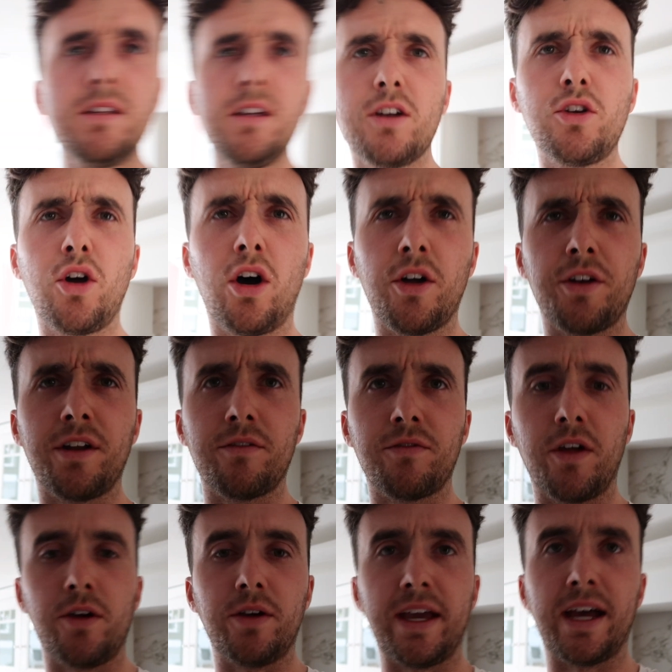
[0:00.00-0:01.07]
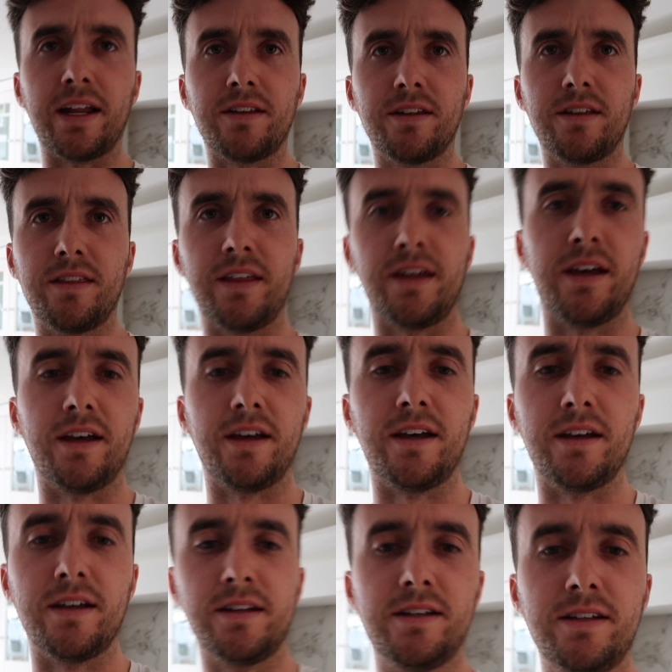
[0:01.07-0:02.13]
Not hot enough though yet
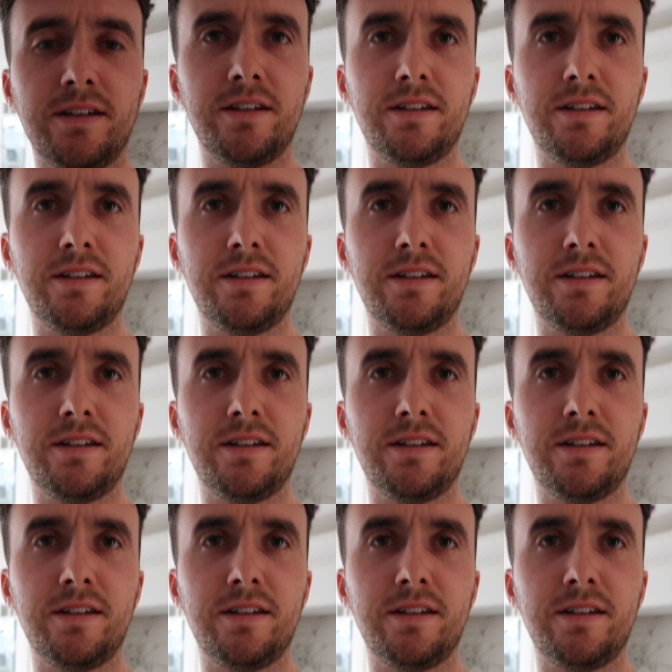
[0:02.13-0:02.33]
that